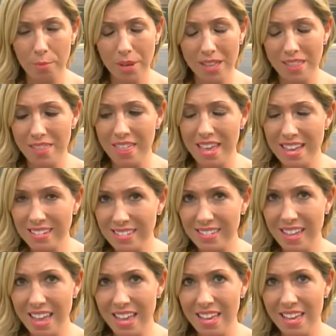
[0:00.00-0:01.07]
but they
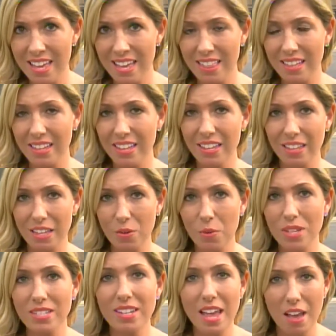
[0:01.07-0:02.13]
say the killing
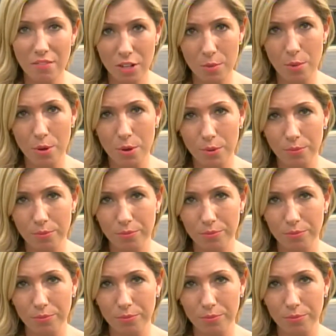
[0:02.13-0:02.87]
was inevitable.